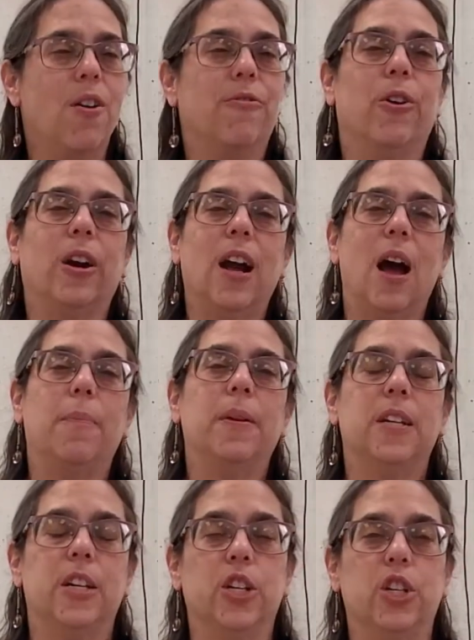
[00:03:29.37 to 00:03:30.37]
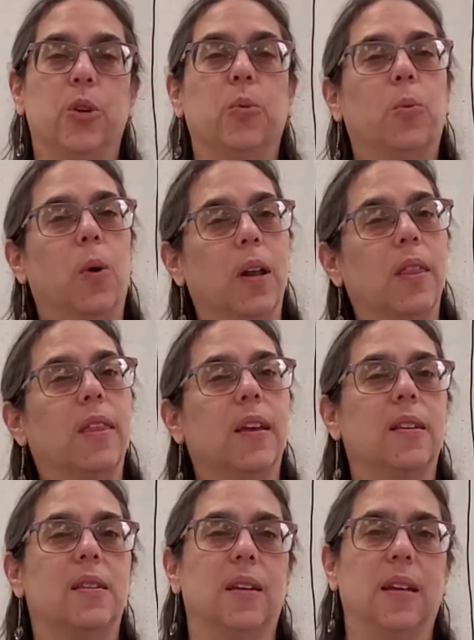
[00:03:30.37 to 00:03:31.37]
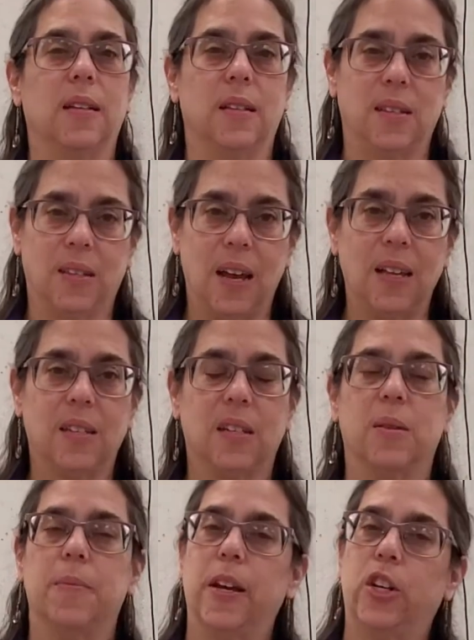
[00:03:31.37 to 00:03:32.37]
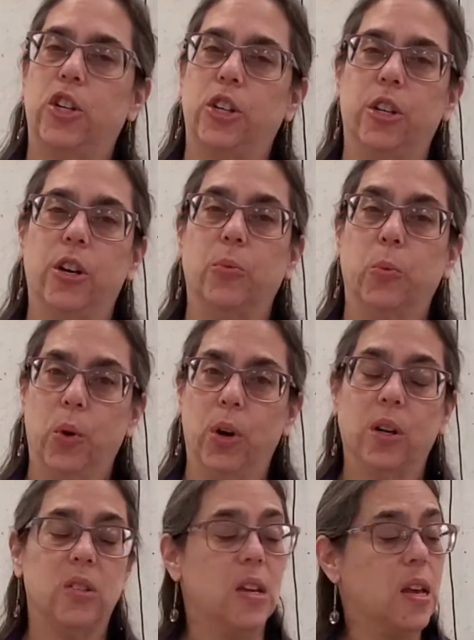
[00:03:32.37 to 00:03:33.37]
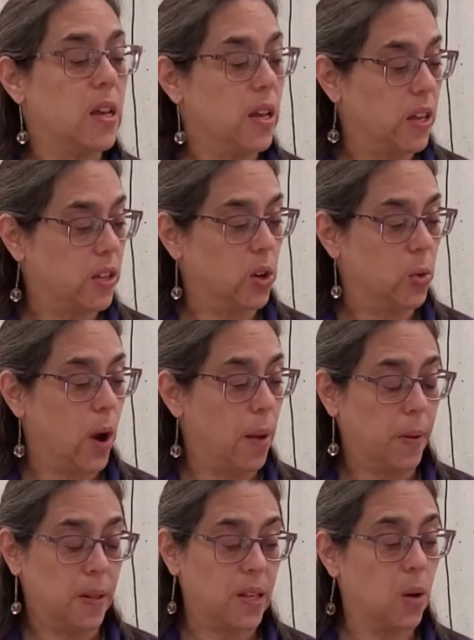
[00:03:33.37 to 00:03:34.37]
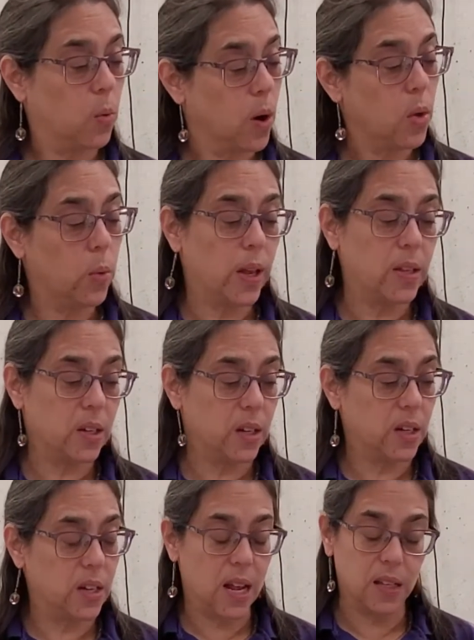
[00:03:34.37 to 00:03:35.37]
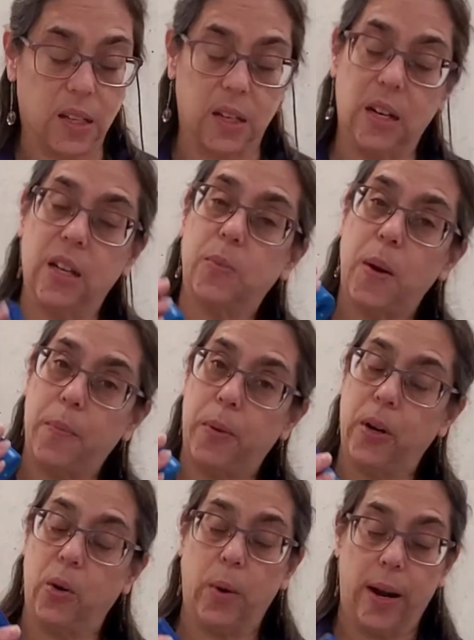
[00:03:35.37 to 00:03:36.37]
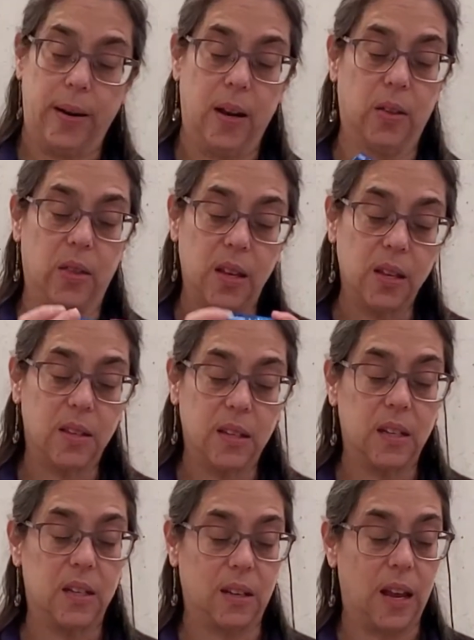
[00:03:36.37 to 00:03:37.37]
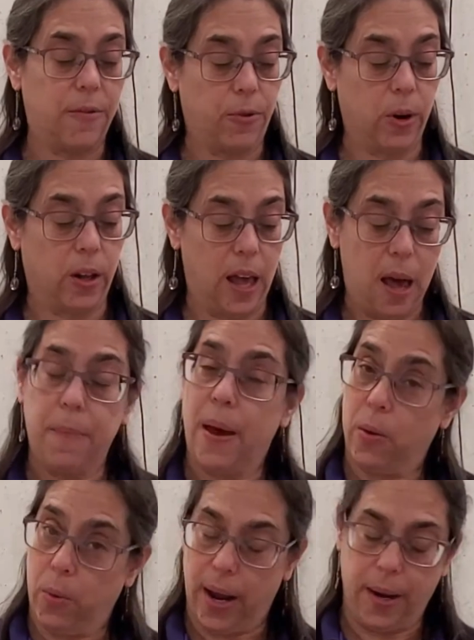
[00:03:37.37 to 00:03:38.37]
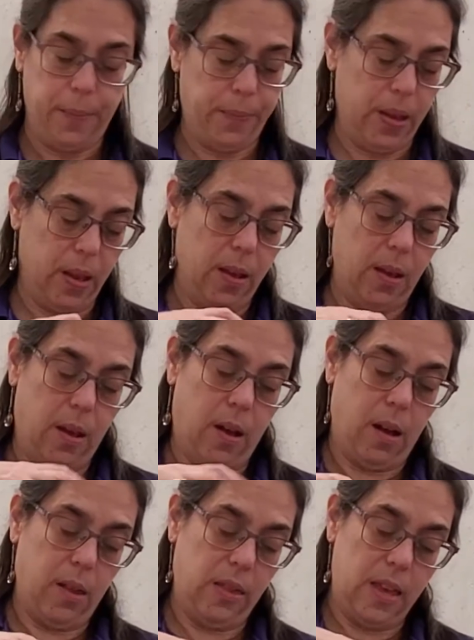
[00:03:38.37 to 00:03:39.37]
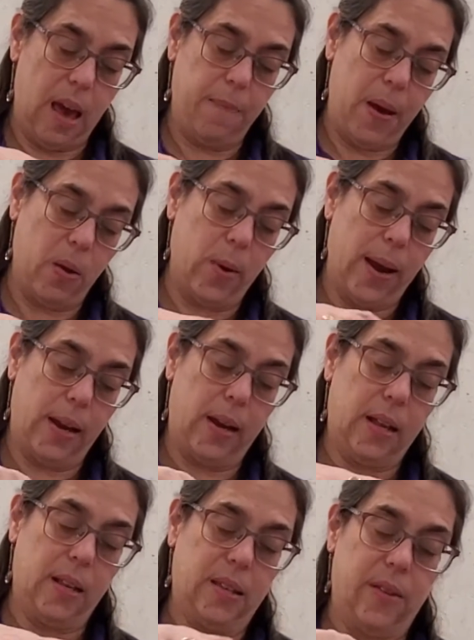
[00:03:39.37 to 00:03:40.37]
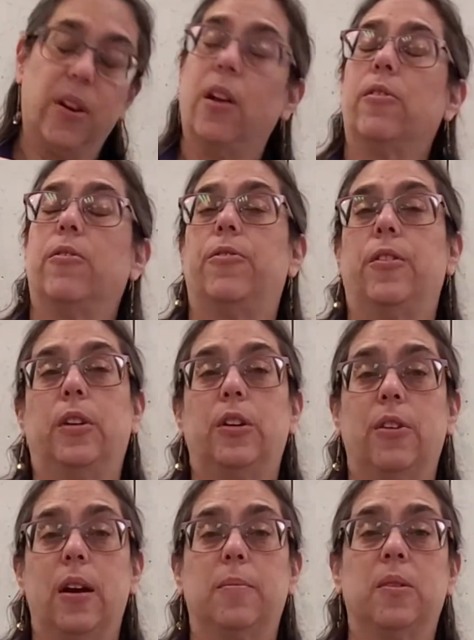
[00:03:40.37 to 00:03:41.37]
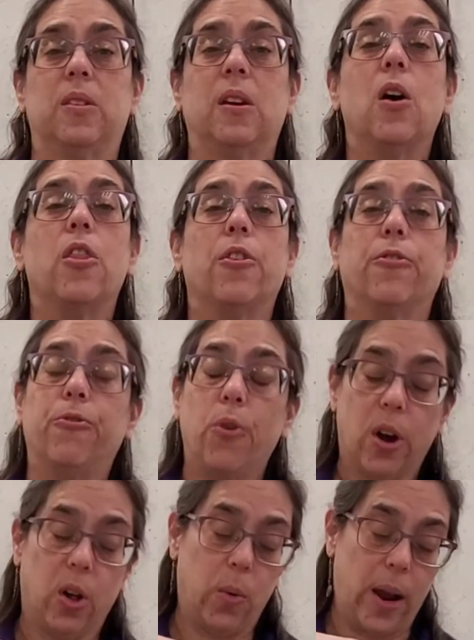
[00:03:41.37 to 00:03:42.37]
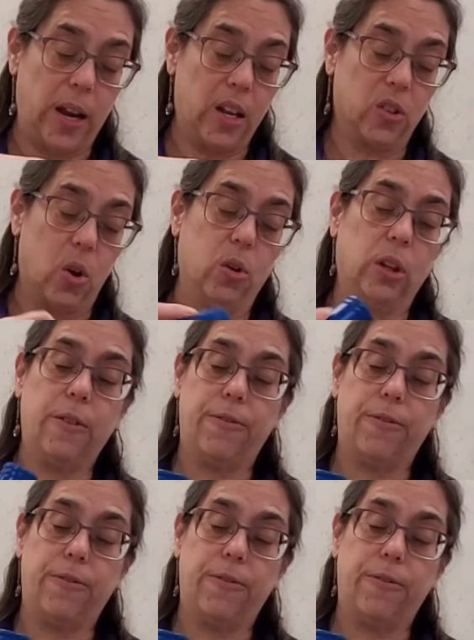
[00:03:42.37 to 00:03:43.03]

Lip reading: For competition, one of the things that gets tested to make sure it works is our weapons. And one of the ways they're going to test it is by putting a weight. Now, this is a foil épée weight. The épée weight is 750 grams. The foil weight is only